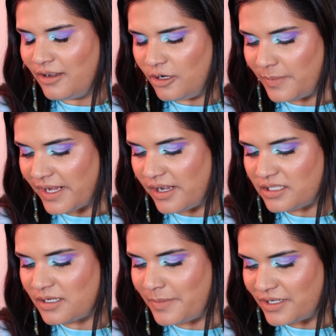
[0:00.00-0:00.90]
oh my
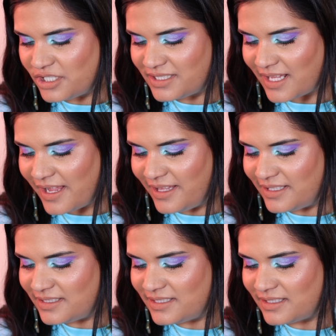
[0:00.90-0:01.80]
gosh, a bunch of
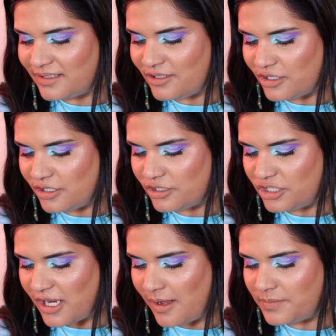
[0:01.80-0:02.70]
science. Curl,
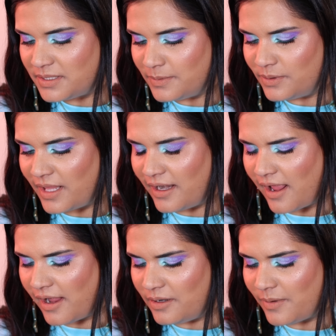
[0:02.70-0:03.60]
shape, smooth, and
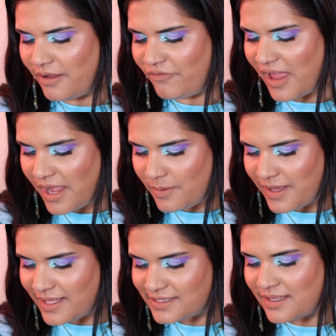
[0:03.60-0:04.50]
hideaway
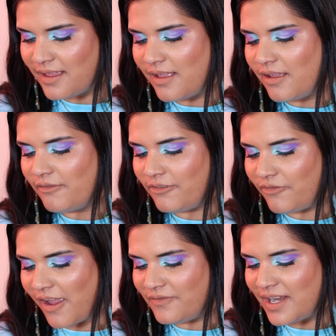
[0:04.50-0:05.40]
flyaways for
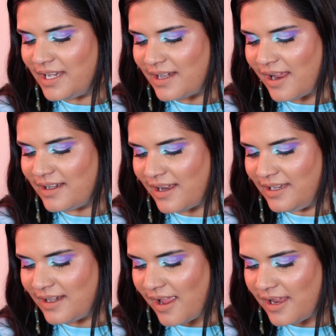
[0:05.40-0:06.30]
five ninety-nine
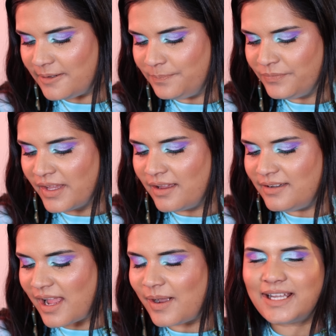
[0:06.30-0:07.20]
ninety-nine.
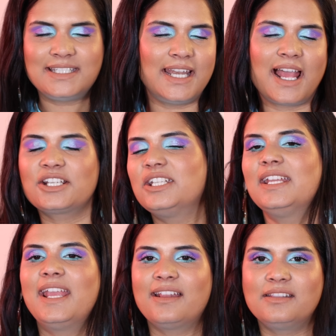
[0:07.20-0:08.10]
Now, I did
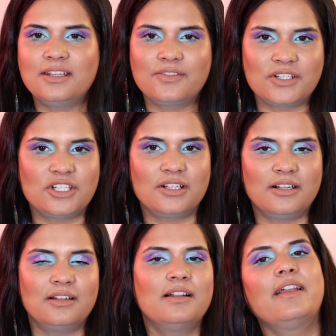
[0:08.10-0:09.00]
actually get the
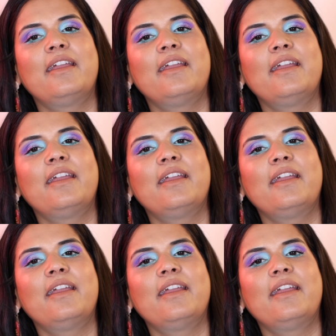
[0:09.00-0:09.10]
original